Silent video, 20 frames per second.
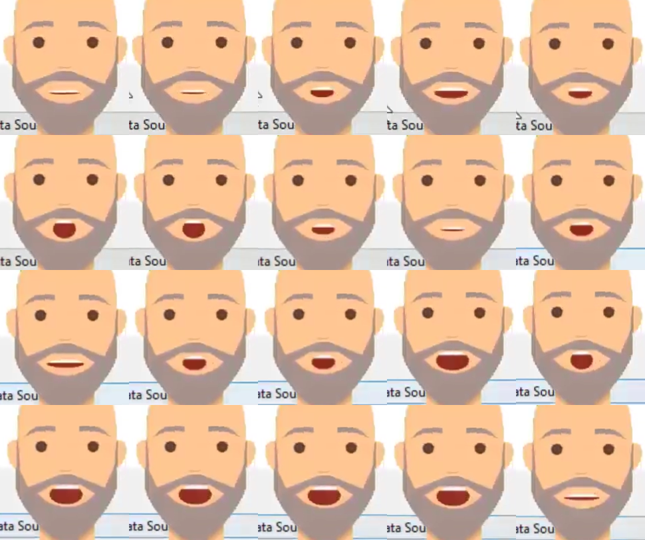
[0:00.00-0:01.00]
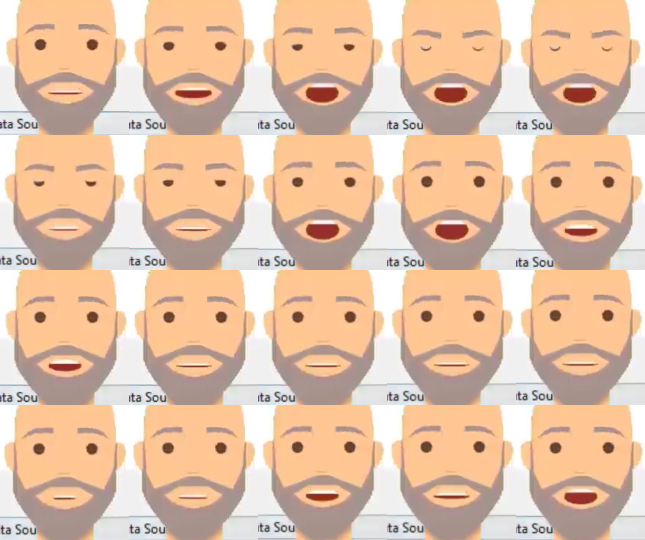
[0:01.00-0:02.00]
And there's my mail merge data.
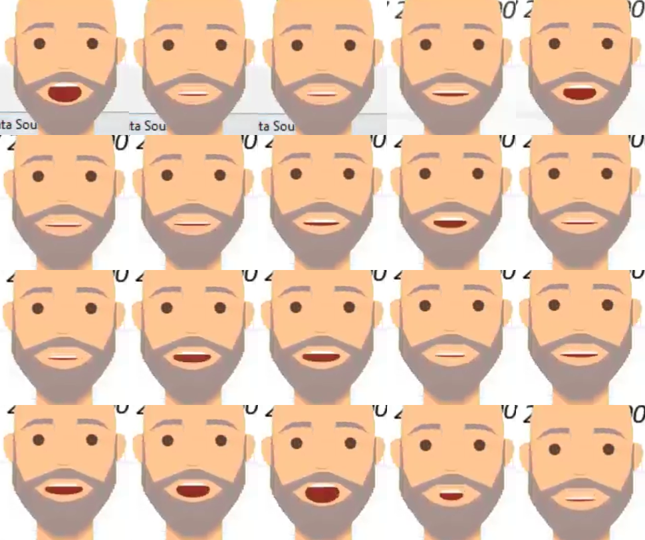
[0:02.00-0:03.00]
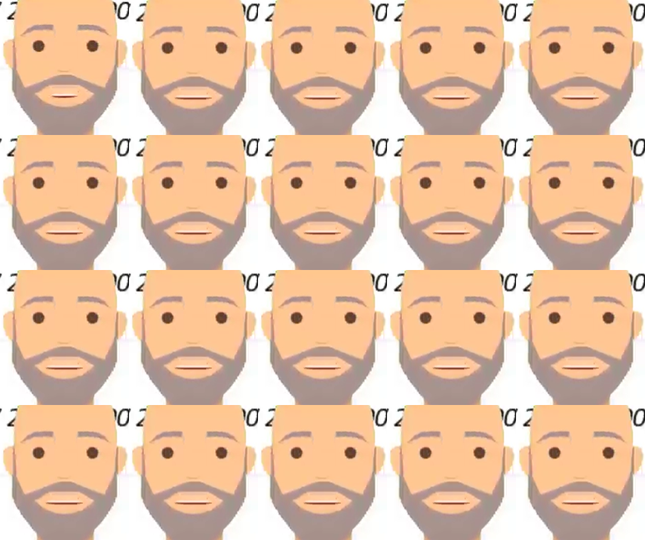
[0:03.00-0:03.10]
I'm going to click on Open.